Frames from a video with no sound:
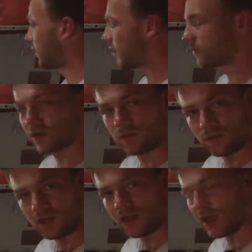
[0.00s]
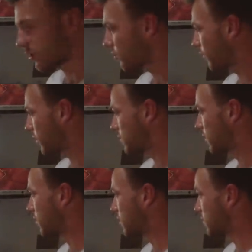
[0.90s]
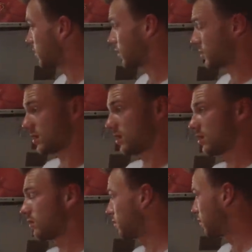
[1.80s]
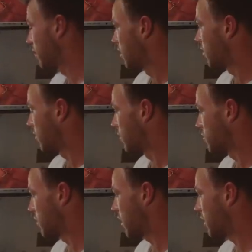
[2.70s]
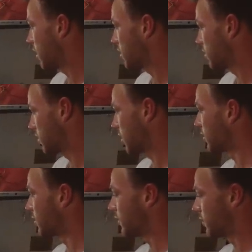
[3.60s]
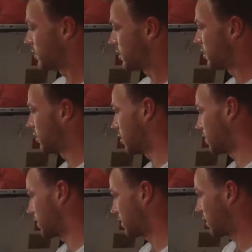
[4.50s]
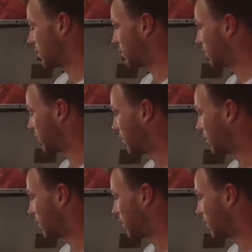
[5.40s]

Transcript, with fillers: have that real aircraft experience because in a commercial airline you can't even see the cockpit and over